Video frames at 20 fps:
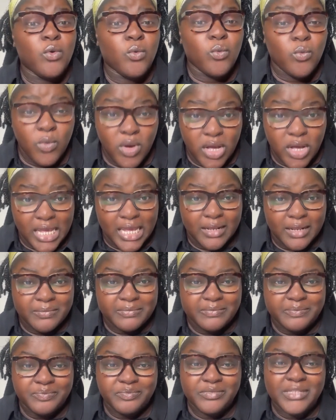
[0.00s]
One,
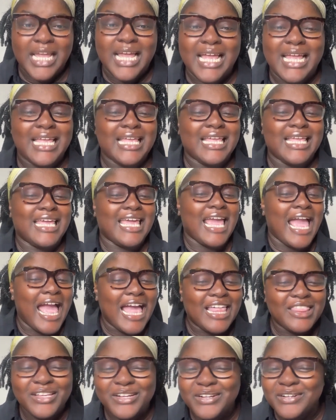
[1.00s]

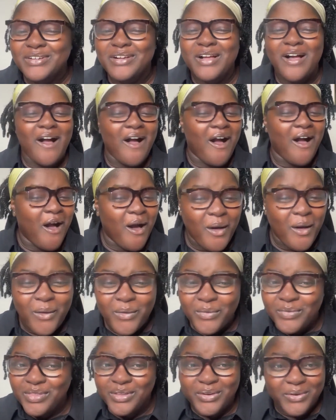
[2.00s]
gather
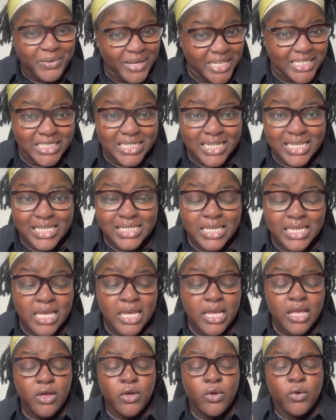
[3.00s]
all the questions.
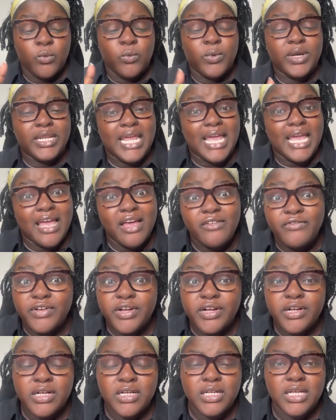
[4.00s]

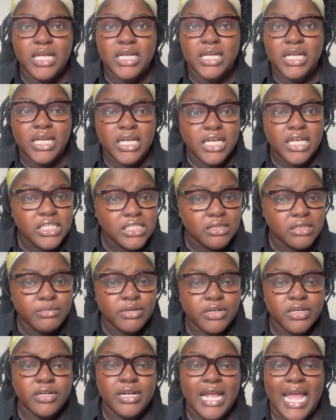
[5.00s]
Whenever a
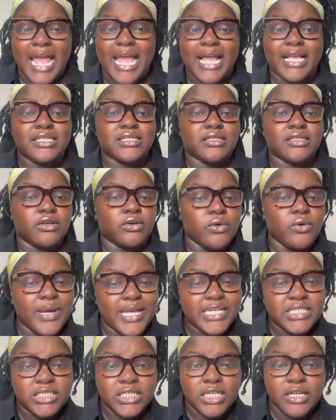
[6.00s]
customer asks a
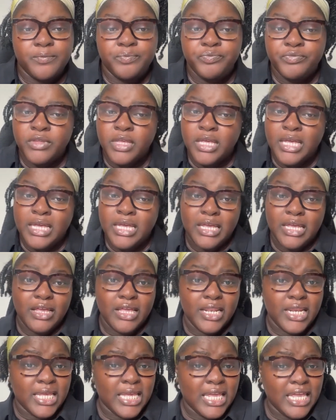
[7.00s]
question
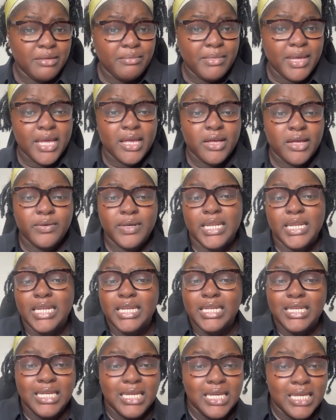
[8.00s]
in the email, in a
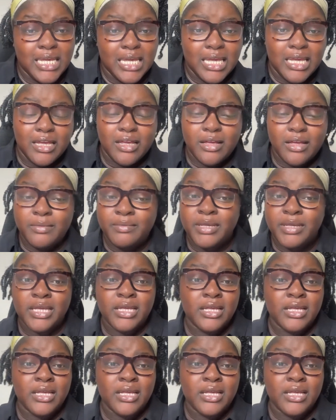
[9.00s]
DM,